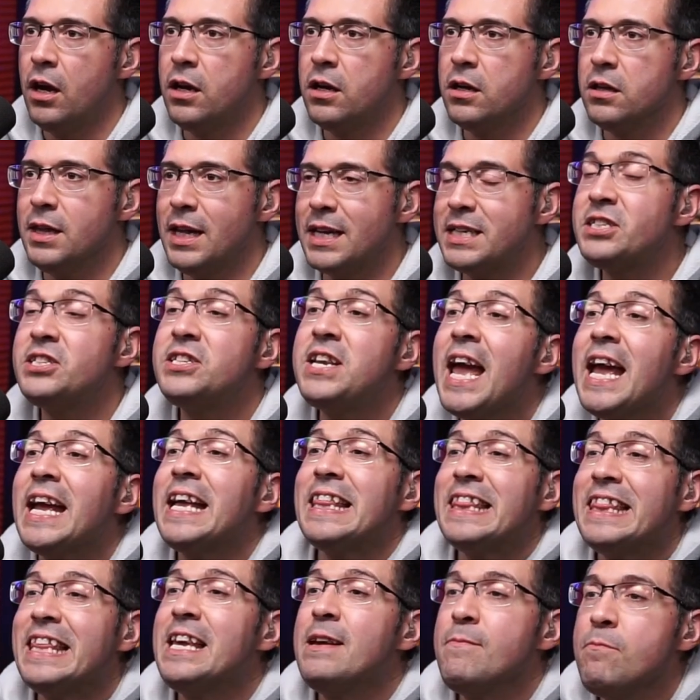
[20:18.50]
Let's take
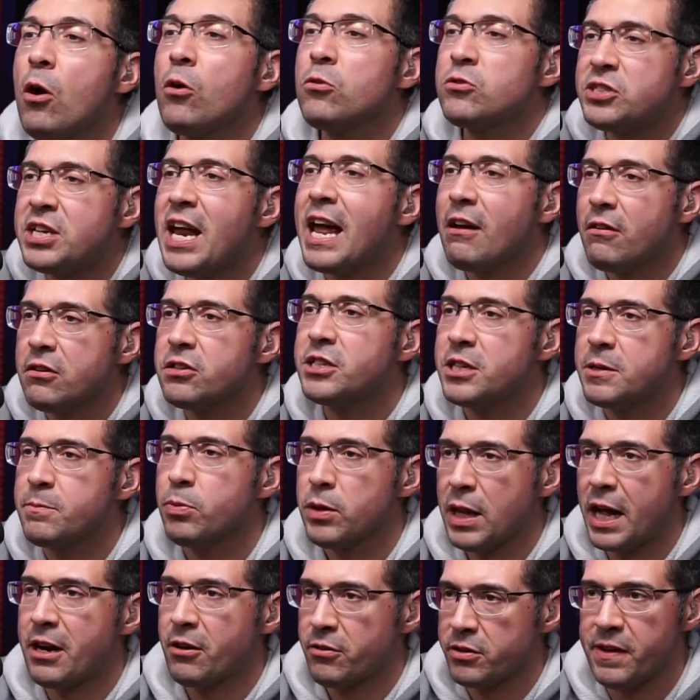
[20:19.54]
the most talented
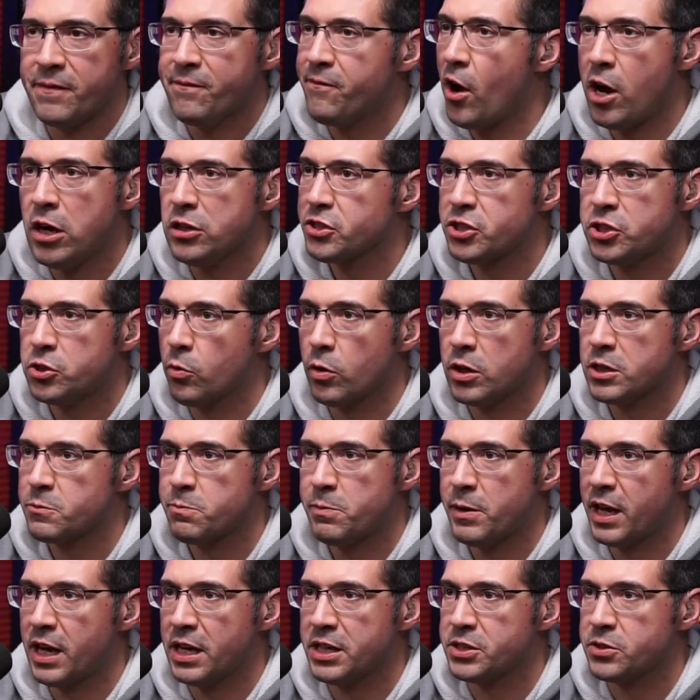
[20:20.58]
player that falls to us,
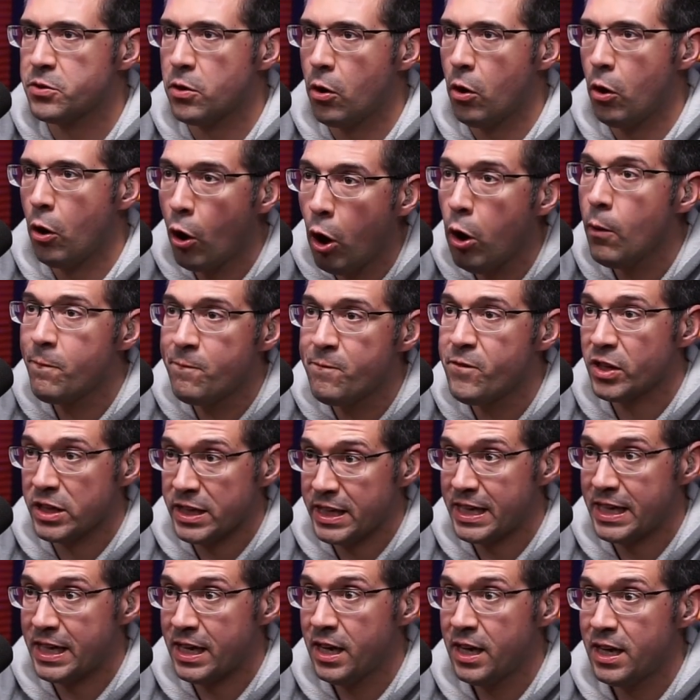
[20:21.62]
because
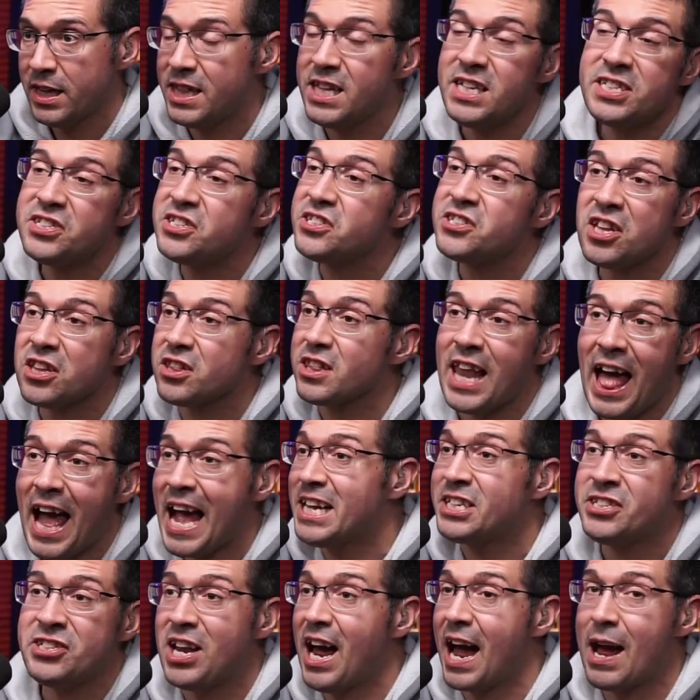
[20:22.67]
hopefully this is the
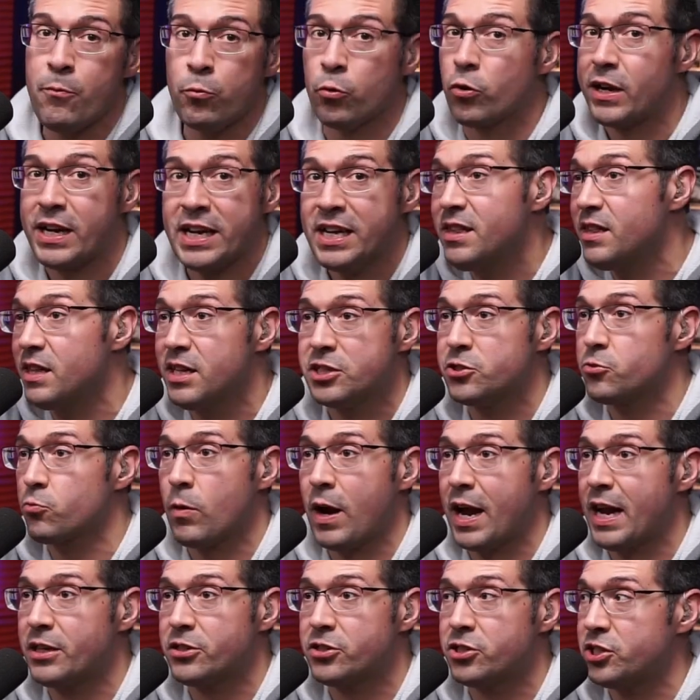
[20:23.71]
last time we're in this
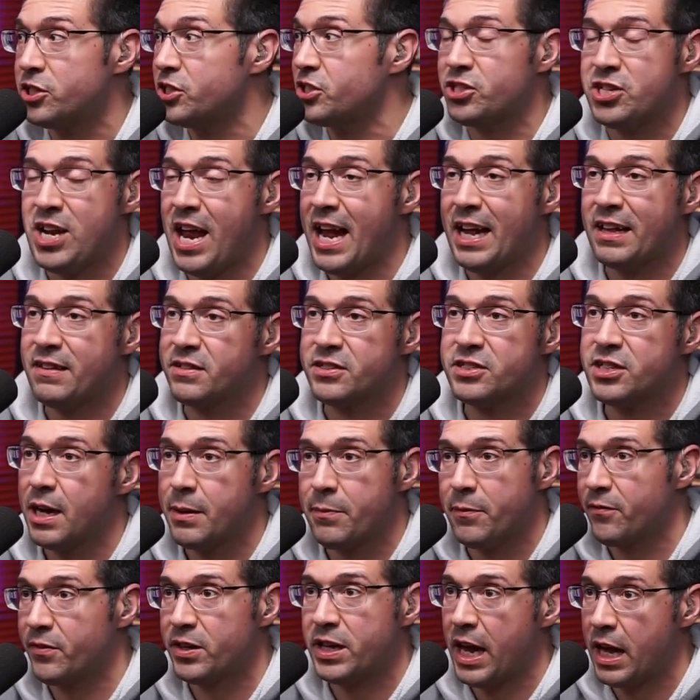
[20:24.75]
range to snag this
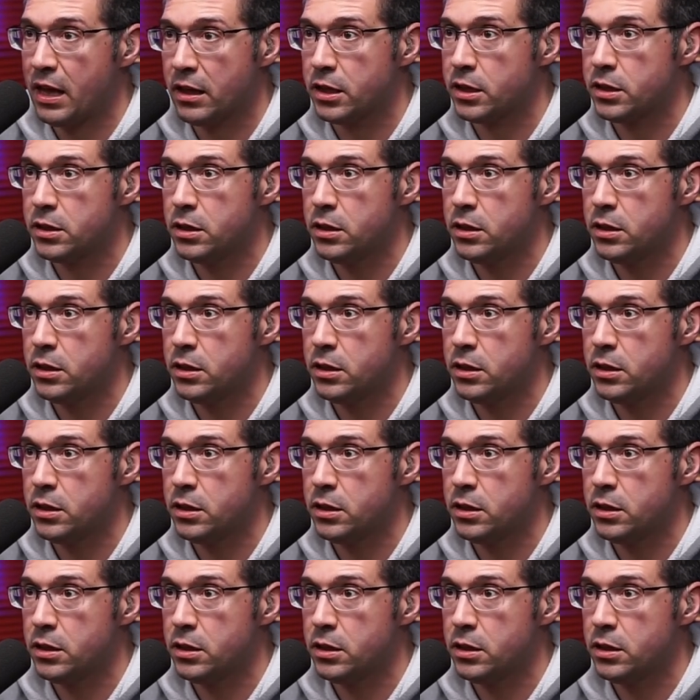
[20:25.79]
type of a talent.